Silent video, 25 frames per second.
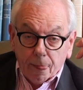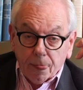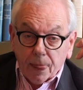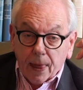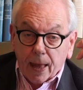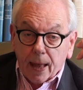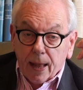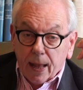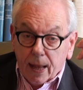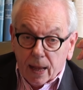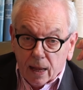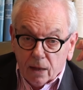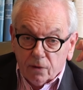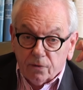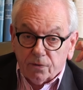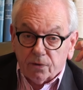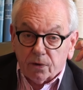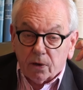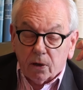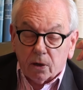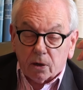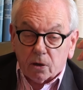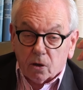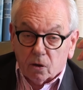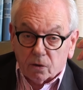There is
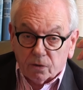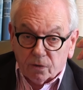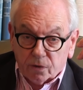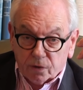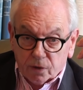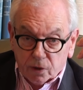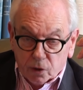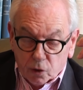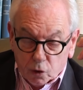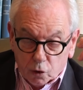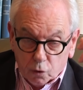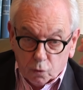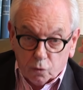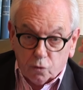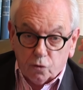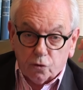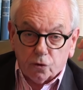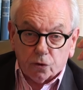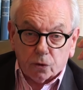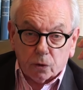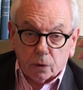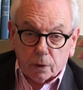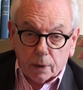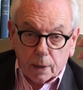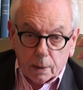a
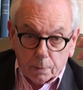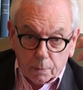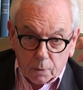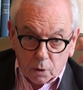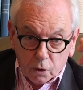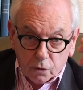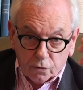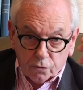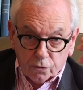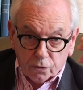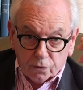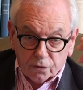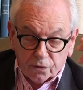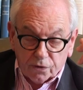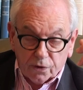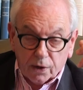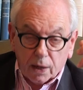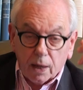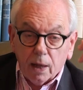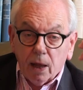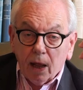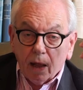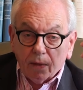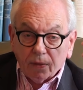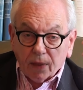constitutional
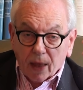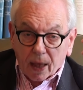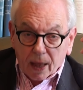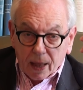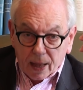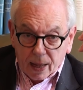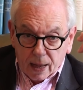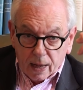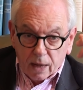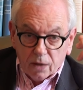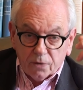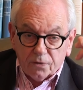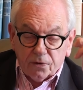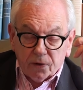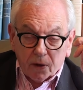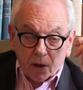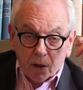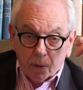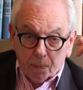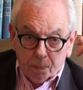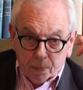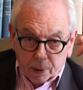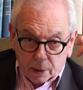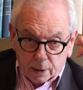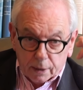emergency. There is
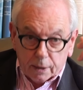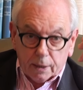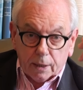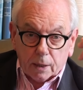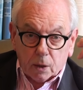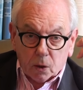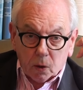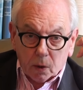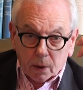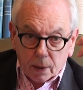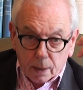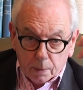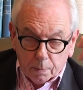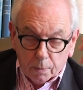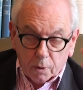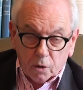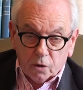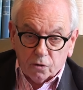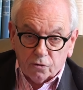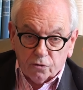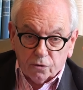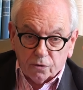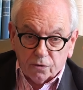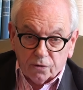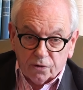a political
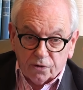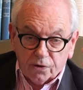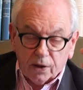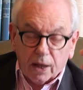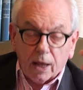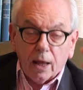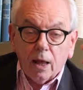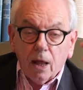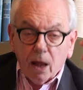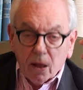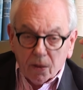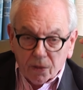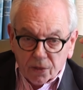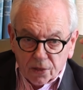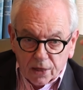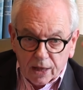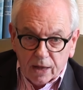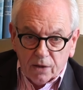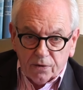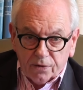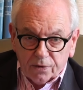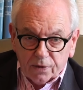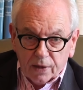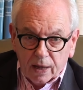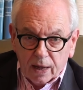emergency.
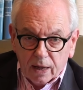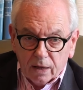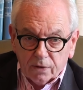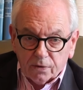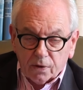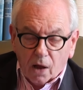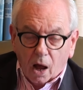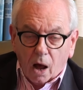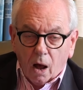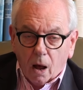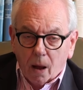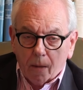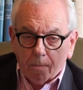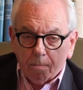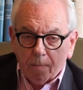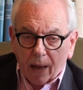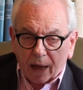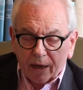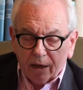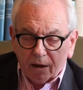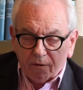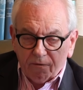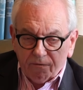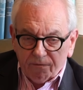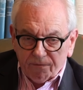These things are
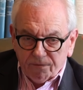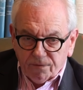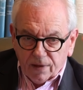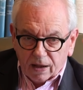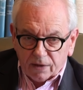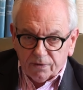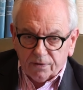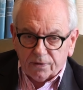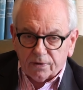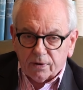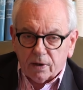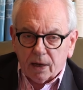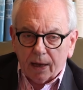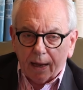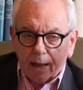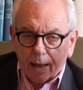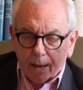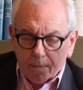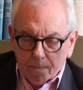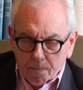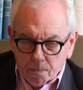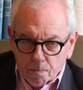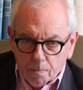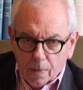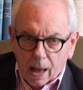
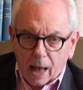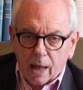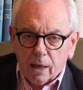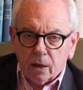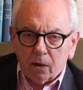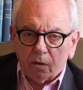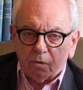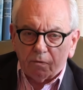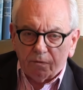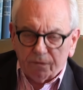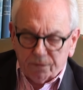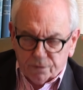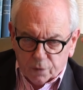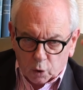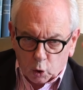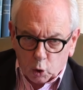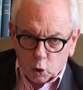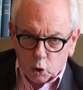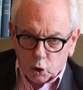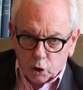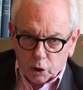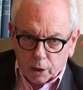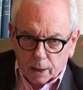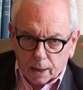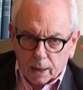manifestly
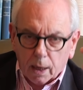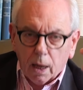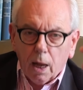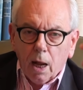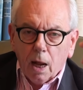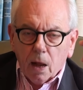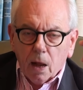malfunctioning.